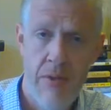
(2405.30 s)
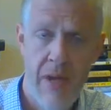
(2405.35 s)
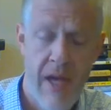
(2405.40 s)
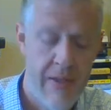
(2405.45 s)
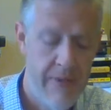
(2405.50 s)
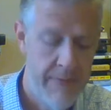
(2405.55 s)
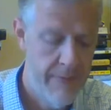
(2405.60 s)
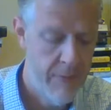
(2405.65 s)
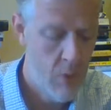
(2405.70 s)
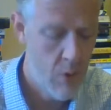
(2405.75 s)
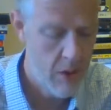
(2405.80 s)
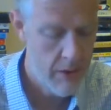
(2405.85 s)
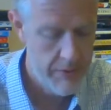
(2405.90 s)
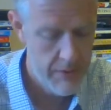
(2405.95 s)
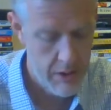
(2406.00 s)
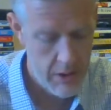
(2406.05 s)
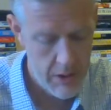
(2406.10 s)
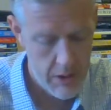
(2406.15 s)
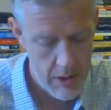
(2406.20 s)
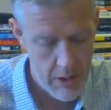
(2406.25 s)
two thousand four.
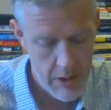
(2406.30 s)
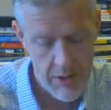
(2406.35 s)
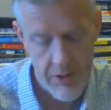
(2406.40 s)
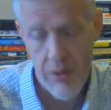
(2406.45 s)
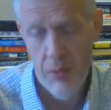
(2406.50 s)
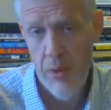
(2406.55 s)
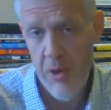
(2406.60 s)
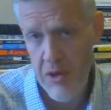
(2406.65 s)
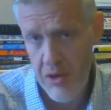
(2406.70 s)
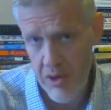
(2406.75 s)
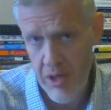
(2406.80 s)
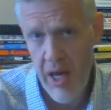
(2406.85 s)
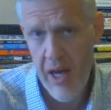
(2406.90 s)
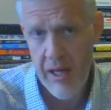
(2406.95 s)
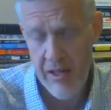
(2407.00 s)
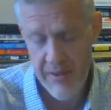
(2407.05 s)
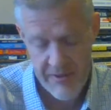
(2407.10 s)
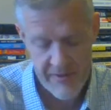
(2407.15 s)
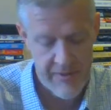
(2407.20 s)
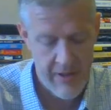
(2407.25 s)
So Richard
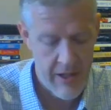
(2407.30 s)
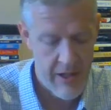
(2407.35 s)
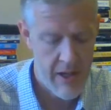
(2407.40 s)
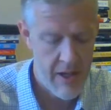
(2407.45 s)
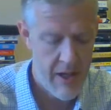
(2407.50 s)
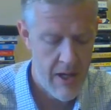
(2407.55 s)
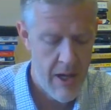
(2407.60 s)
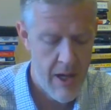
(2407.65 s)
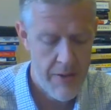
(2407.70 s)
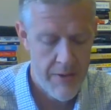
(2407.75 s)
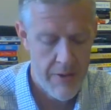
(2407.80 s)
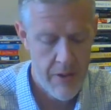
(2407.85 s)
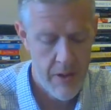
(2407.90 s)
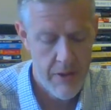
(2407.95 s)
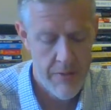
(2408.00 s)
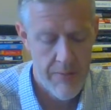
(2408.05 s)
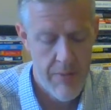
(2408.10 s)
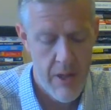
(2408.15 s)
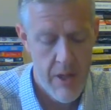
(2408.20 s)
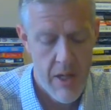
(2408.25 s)
Dawkins is the
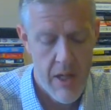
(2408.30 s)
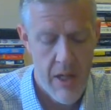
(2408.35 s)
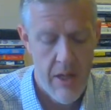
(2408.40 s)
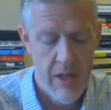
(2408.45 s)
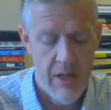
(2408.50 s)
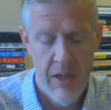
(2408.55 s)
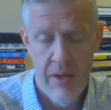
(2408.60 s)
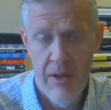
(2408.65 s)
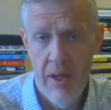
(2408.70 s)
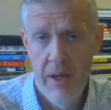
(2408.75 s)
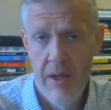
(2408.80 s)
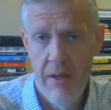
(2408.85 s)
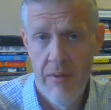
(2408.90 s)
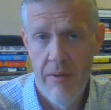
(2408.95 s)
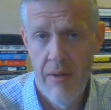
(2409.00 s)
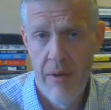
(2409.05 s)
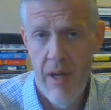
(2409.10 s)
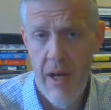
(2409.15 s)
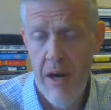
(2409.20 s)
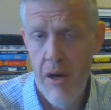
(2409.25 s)
author. And again, the,
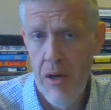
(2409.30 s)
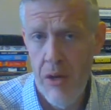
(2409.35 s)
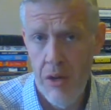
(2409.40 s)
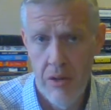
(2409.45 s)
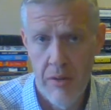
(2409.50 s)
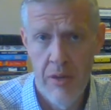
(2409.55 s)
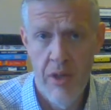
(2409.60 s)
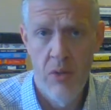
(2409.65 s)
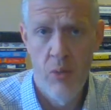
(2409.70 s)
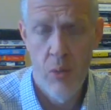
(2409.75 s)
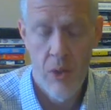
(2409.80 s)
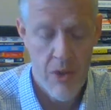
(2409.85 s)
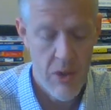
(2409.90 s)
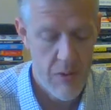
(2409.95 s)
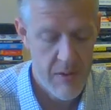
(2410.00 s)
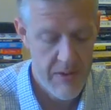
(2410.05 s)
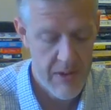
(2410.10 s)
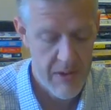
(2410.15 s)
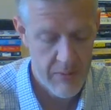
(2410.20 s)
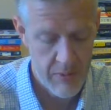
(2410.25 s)
the article is What
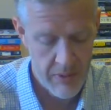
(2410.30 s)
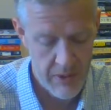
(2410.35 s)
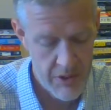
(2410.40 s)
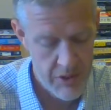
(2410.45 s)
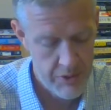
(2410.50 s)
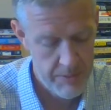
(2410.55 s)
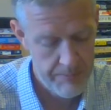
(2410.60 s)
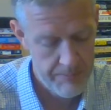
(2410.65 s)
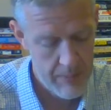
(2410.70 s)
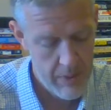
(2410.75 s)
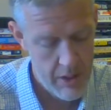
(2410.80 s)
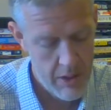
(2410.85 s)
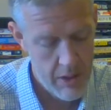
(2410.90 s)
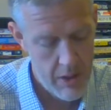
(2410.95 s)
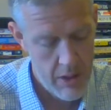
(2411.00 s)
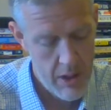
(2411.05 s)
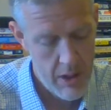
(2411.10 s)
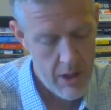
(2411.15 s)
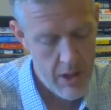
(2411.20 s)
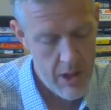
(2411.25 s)
Use is Religion?
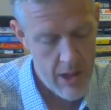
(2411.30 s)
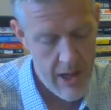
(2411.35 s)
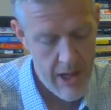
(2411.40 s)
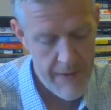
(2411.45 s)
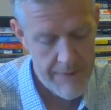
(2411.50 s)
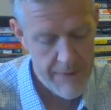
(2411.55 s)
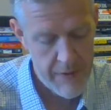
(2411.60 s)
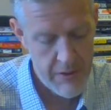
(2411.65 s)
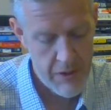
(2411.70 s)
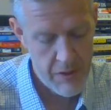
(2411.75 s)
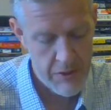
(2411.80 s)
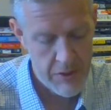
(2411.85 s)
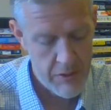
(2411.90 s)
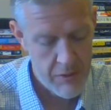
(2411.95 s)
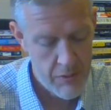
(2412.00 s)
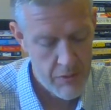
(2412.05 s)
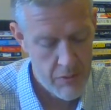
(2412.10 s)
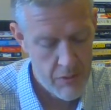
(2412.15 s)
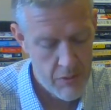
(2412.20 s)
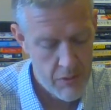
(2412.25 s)
Uh, footnote
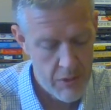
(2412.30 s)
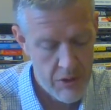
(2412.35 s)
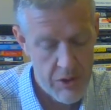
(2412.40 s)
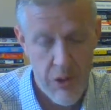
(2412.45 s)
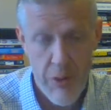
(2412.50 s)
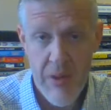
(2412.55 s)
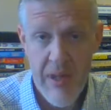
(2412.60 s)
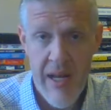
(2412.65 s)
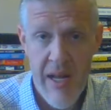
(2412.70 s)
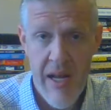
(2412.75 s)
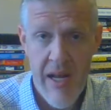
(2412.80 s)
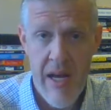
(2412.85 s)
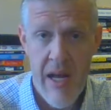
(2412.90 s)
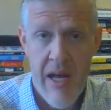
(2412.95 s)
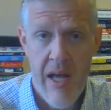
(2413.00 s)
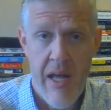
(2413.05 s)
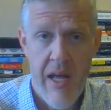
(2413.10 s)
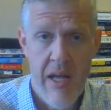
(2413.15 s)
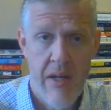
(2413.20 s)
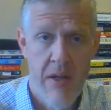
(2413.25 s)
two ten,
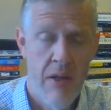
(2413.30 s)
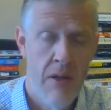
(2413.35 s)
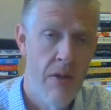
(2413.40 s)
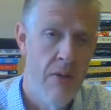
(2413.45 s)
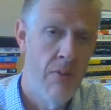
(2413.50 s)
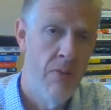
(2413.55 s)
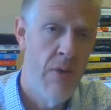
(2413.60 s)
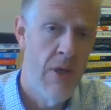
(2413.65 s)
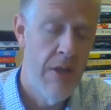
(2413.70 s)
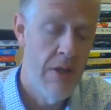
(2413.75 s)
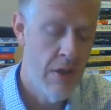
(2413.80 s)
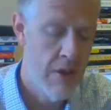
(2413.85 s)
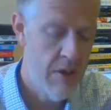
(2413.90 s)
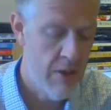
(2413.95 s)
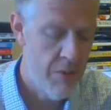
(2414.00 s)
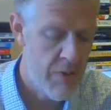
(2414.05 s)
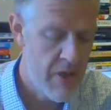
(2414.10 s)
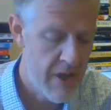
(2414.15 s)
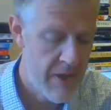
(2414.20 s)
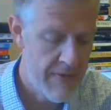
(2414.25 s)
I read during
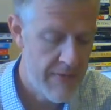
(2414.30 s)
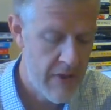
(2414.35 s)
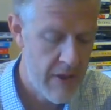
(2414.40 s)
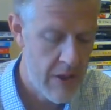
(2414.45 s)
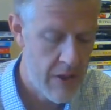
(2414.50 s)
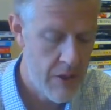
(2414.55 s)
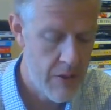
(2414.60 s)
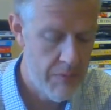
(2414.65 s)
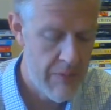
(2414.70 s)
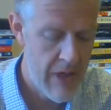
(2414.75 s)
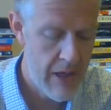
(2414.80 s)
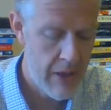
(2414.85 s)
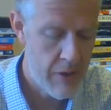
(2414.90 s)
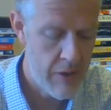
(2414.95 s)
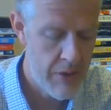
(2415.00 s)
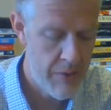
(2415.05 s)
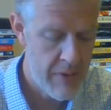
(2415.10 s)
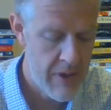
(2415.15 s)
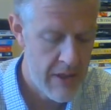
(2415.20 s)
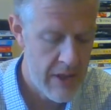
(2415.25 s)
the readings video. I'm not
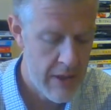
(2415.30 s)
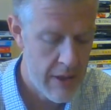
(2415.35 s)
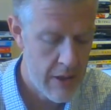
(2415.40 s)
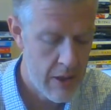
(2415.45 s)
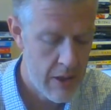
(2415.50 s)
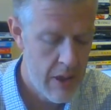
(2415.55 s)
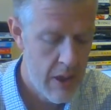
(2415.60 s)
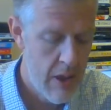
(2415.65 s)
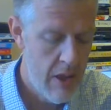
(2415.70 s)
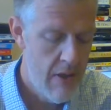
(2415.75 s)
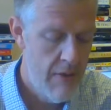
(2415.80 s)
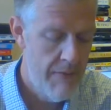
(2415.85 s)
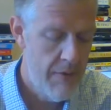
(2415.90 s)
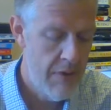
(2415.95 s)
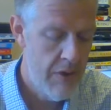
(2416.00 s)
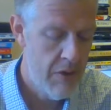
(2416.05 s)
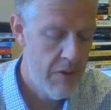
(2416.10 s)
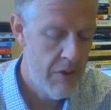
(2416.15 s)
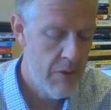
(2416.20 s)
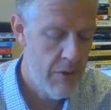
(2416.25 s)
going to read here.
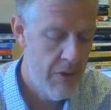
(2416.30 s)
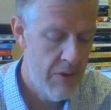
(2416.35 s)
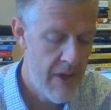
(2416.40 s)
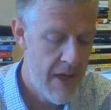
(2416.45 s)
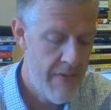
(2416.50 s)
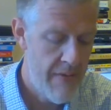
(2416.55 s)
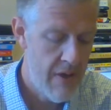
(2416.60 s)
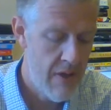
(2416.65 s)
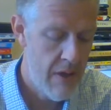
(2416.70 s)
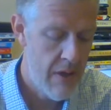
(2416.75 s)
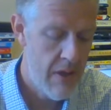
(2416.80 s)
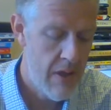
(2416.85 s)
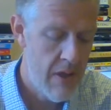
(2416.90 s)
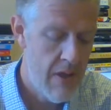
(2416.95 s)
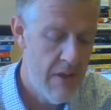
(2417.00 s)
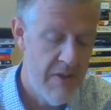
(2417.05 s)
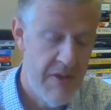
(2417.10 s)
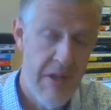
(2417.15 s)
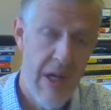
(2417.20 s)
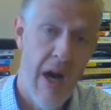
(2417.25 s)
Footnote two eleven
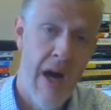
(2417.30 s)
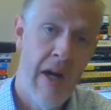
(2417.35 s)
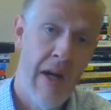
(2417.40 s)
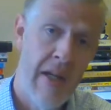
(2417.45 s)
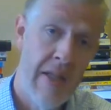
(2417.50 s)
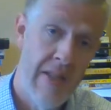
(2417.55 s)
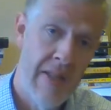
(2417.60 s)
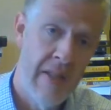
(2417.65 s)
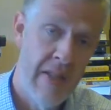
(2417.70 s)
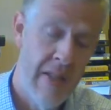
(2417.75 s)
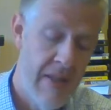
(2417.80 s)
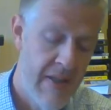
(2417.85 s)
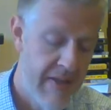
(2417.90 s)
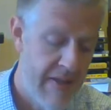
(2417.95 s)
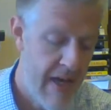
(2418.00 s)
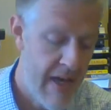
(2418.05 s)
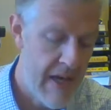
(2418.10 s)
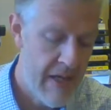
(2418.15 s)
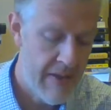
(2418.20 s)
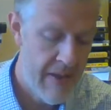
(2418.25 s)
is Dawkins, again,
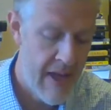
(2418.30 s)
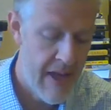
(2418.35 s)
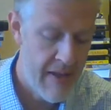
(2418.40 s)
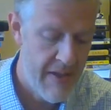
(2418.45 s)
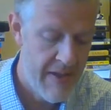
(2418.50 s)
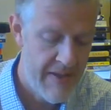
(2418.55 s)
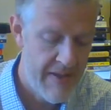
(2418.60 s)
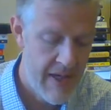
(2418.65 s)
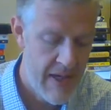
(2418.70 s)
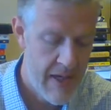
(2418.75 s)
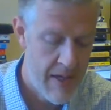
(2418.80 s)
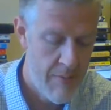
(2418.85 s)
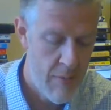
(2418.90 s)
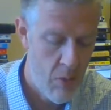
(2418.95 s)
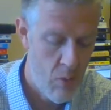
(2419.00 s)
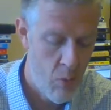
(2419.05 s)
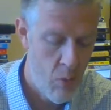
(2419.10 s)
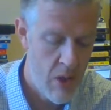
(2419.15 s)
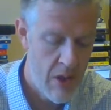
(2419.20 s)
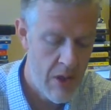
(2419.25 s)
citing that same
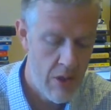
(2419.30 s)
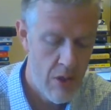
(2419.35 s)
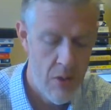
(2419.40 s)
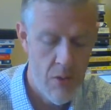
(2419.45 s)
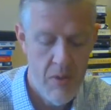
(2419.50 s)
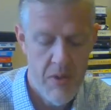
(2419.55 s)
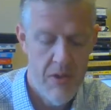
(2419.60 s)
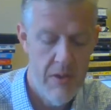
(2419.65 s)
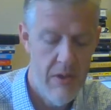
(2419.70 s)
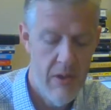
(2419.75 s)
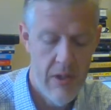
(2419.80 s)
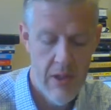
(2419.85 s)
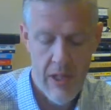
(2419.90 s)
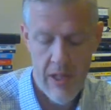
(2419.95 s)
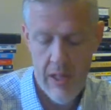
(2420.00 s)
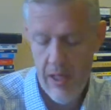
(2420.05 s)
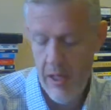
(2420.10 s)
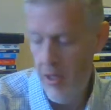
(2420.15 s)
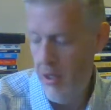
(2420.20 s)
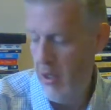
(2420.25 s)
What Use uh,